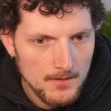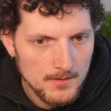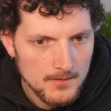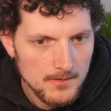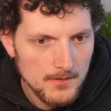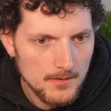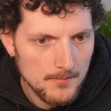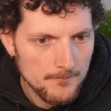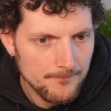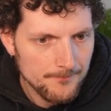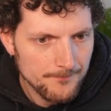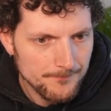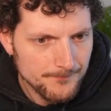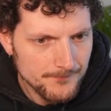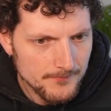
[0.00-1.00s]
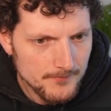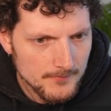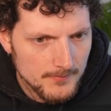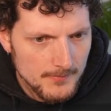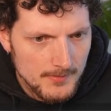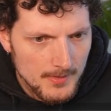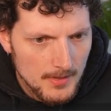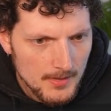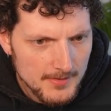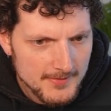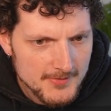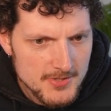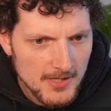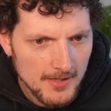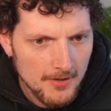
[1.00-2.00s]
Yeah,
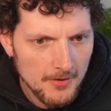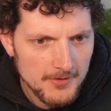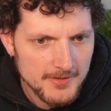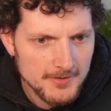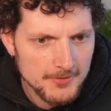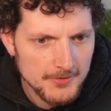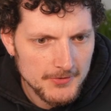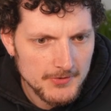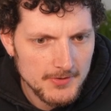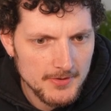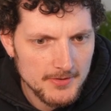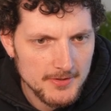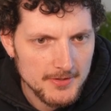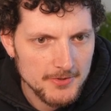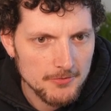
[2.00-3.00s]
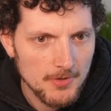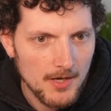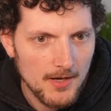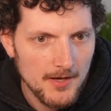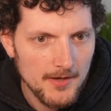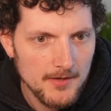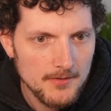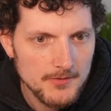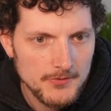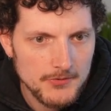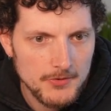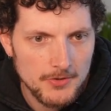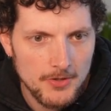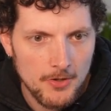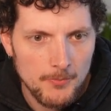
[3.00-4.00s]
let's check how that looks in the UI.
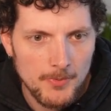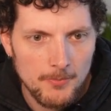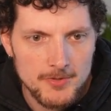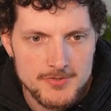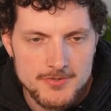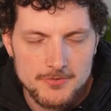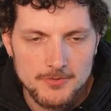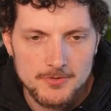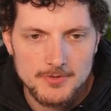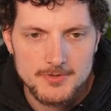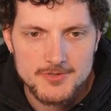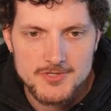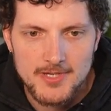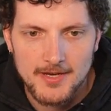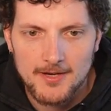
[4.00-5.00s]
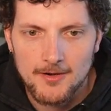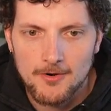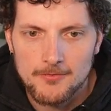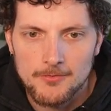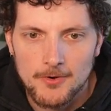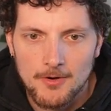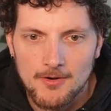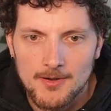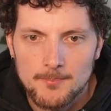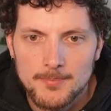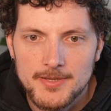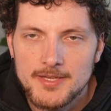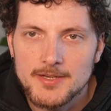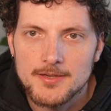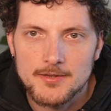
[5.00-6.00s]
So now we want to check out for our
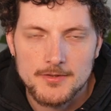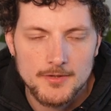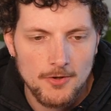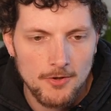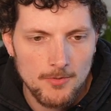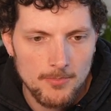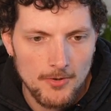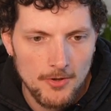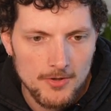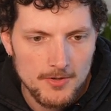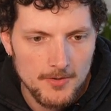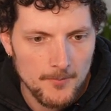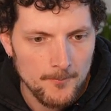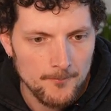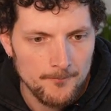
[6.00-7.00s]
peak in the whole block.